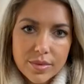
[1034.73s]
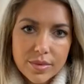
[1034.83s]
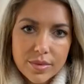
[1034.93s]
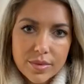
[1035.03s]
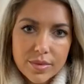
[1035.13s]

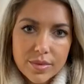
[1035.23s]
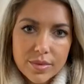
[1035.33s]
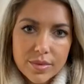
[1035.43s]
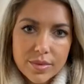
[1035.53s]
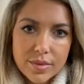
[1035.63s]

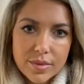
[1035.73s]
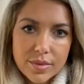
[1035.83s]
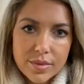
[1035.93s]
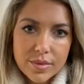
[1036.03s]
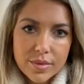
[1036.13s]

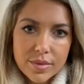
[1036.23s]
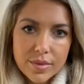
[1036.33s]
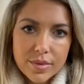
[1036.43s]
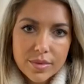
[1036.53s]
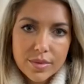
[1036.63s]

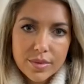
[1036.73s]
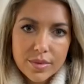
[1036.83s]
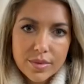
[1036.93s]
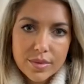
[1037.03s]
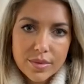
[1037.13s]

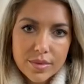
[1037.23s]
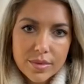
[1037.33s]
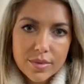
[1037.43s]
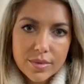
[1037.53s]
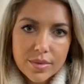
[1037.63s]

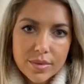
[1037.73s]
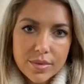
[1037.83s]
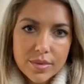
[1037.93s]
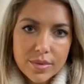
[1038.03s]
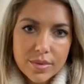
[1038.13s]

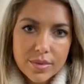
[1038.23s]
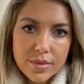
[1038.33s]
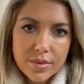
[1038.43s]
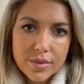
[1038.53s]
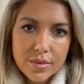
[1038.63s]

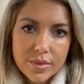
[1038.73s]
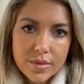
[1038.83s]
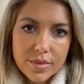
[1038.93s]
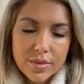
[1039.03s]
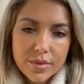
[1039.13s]

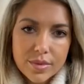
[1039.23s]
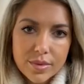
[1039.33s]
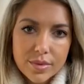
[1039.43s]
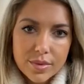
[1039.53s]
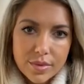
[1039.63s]

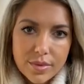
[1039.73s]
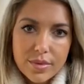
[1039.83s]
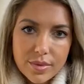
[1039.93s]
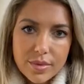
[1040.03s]
(not speaking)